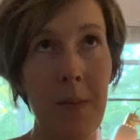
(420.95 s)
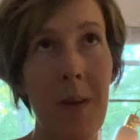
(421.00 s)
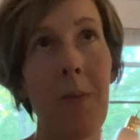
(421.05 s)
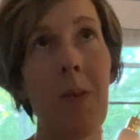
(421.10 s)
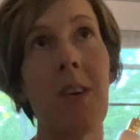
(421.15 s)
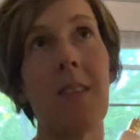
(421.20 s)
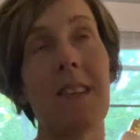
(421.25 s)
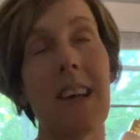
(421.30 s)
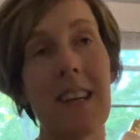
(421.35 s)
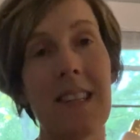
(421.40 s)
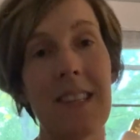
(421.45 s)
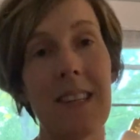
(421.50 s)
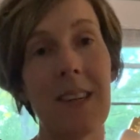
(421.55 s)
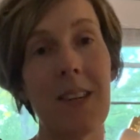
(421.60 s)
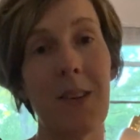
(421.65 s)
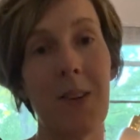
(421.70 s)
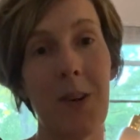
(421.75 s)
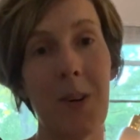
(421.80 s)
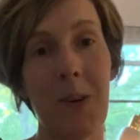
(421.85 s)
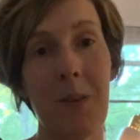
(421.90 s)

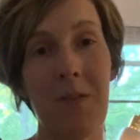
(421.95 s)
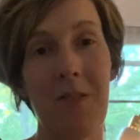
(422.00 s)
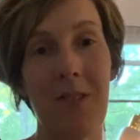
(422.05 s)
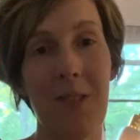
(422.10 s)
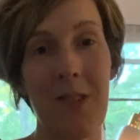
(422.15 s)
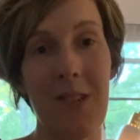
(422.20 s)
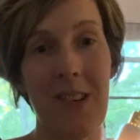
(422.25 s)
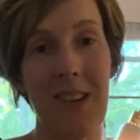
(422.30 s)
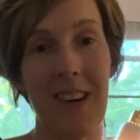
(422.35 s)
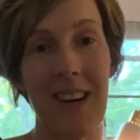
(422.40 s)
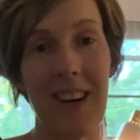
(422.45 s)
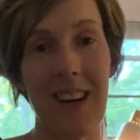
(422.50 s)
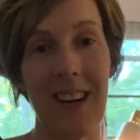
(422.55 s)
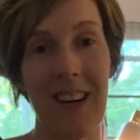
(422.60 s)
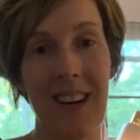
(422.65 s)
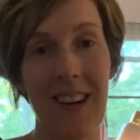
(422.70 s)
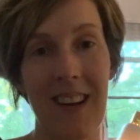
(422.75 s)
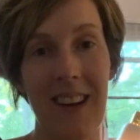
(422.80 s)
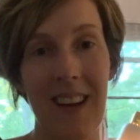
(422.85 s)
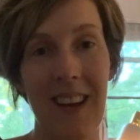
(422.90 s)
Memorization Group
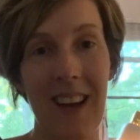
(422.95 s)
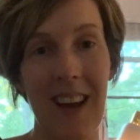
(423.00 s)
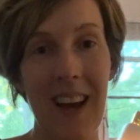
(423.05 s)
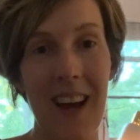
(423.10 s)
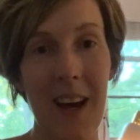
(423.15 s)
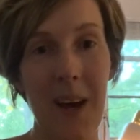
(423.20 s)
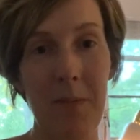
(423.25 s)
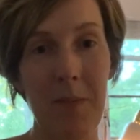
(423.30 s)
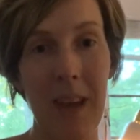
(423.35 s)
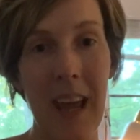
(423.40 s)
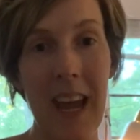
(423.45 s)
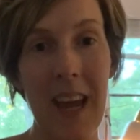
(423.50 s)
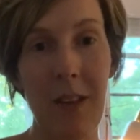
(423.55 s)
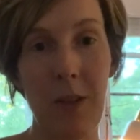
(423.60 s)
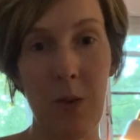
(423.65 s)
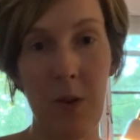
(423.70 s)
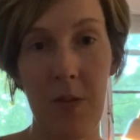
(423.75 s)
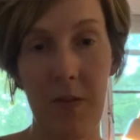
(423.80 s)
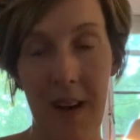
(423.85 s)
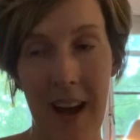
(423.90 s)
for K
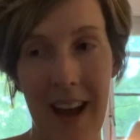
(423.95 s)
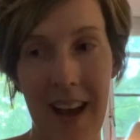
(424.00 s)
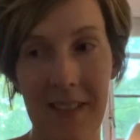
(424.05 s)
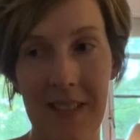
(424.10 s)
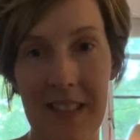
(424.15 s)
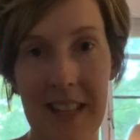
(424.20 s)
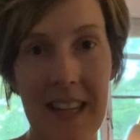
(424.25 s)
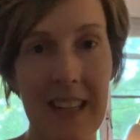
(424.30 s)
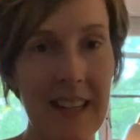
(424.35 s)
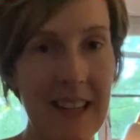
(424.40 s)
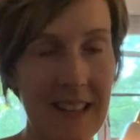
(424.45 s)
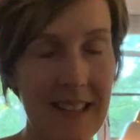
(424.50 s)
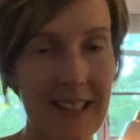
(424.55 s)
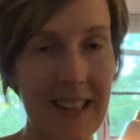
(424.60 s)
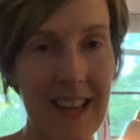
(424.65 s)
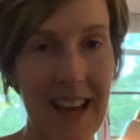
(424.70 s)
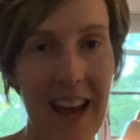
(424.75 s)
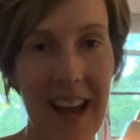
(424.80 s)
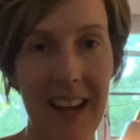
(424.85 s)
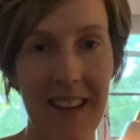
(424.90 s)
through 5
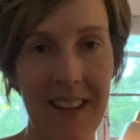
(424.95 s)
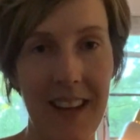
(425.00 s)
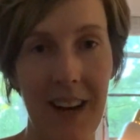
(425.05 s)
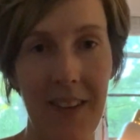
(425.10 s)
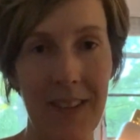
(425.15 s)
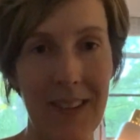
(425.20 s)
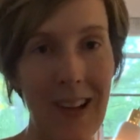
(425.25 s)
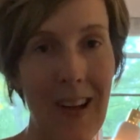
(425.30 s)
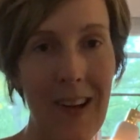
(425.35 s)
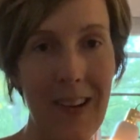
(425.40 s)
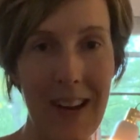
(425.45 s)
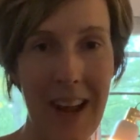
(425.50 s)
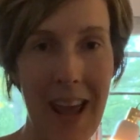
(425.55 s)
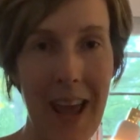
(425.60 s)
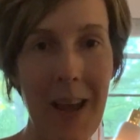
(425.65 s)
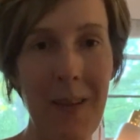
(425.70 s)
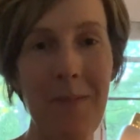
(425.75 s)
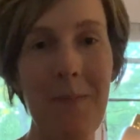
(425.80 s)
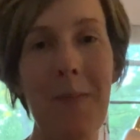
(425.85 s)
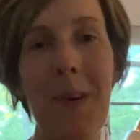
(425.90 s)
CTCA. It's kind of a long
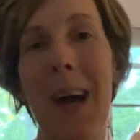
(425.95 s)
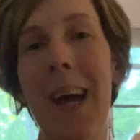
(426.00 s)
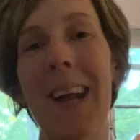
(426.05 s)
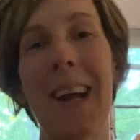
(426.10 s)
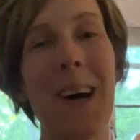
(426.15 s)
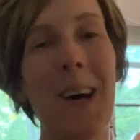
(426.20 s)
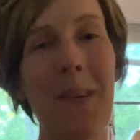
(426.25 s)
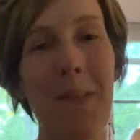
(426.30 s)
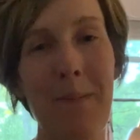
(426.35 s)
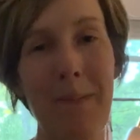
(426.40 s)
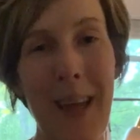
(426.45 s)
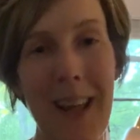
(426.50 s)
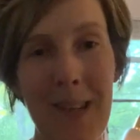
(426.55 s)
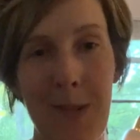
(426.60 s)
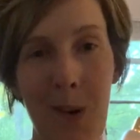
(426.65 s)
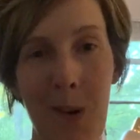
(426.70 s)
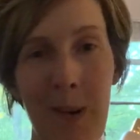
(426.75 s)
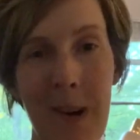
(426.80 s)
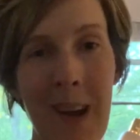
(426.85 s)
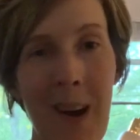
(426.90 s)
name, but
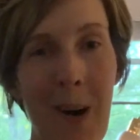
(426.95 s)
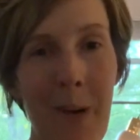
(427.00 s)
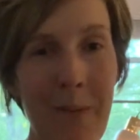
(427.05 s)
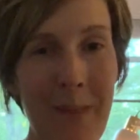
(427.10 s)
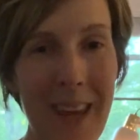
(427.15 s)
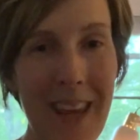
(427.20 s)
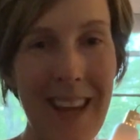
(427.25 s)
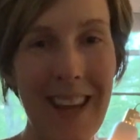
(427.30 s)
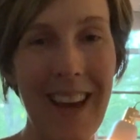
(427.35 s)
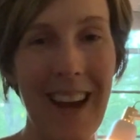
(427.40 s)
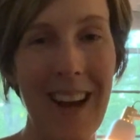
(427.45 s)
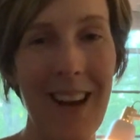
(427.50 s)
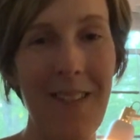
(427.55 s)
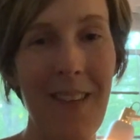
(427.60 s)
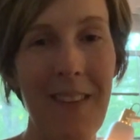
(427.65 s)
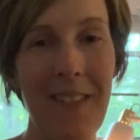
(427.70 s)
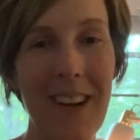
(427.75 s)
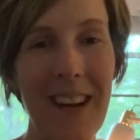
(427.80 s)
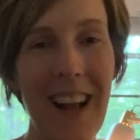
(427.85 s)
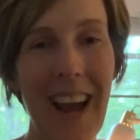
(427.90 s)
that's where we all meet kind of
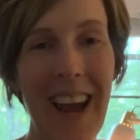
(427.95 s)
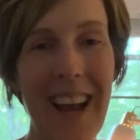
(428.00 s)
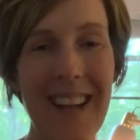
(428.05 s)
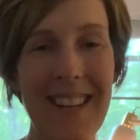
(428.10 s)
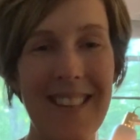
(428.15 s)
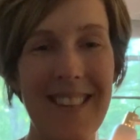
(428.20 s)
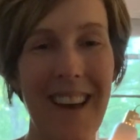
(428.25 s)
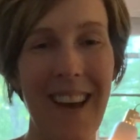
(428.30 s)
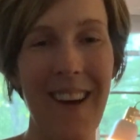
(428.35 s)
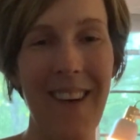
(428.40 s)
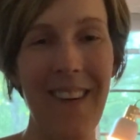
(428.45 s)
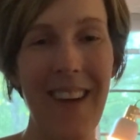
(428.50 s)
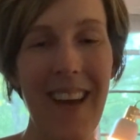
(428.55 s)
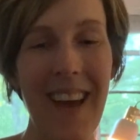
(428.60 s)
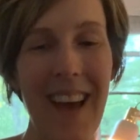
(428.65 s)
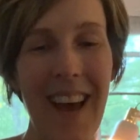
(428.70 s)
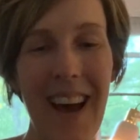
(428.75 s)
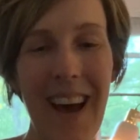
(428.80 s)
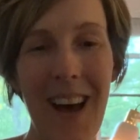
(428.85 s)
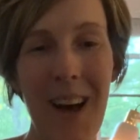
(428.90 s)
every night. So
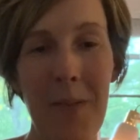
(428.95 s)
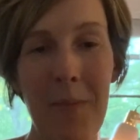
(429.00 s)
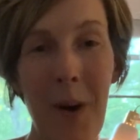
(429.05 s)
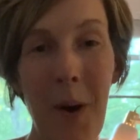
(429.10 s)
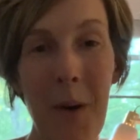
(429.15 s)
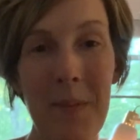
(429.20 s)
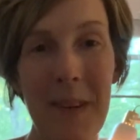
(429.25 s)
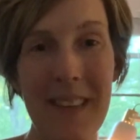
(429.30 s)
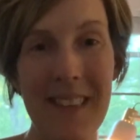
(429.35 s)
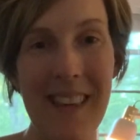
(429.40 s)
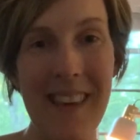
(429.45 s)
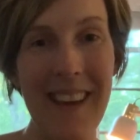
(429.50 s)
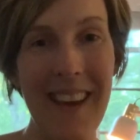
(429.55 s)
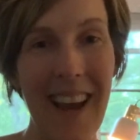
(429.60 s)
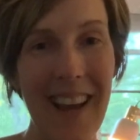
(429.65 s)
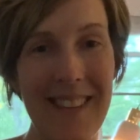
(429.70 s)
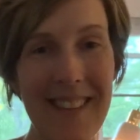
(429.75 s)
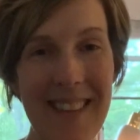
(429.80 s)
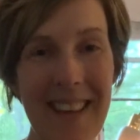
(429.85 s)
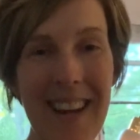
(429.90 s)
hope to see you
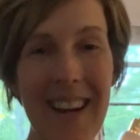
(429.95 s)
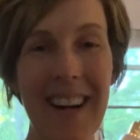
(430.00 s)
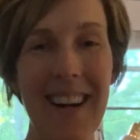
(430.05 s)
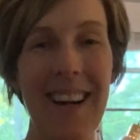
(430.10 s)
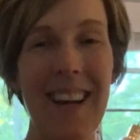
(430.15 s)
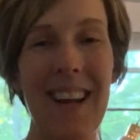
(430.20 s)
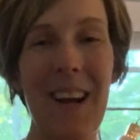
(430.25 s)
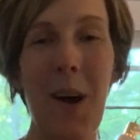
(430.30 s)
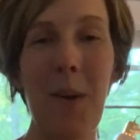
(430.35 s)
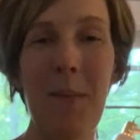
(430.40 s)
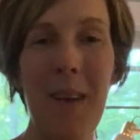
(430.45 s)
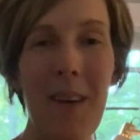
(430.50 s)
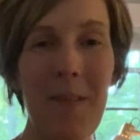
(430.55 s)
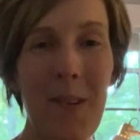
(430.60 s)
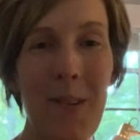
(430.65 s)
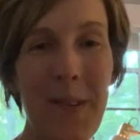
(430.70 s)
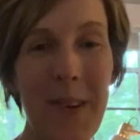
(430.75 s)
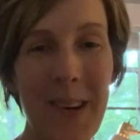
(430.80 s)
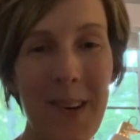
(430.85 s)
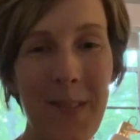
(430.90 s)
guys there, and I hope you have
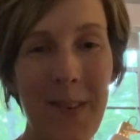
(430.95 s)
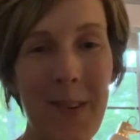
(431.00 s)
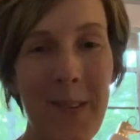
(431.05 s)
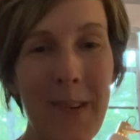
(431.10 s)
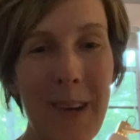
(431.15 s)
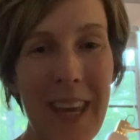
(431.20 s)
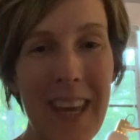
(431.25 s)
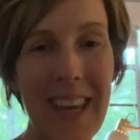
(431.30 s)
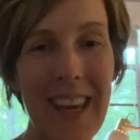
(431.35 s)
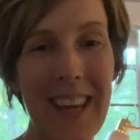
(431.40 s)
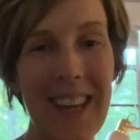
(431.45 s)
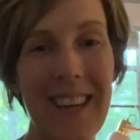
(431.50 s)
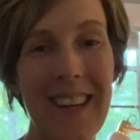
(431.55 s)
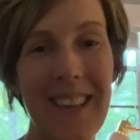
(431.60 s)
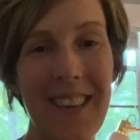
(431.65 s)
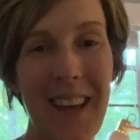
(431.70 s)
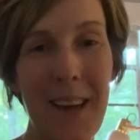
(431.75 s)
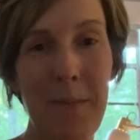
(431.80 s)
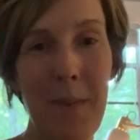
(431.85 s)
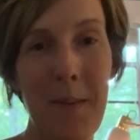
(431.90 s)
a wonderful week, and
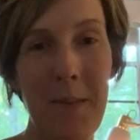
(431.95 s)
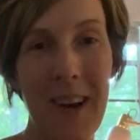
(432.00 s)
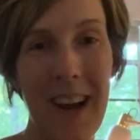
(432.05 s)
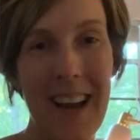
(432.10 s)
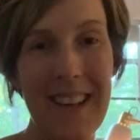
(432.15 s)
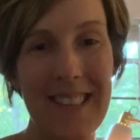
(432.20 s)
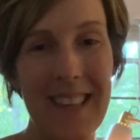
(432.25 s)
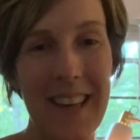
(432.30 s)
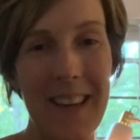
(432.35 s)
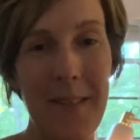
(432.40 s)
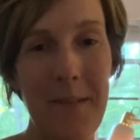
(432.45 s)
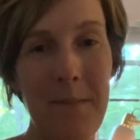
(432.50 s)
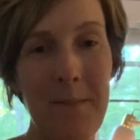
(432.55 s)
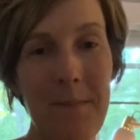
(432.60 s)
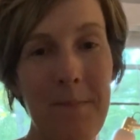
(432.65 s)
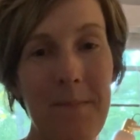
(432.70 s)
good luck memorizing.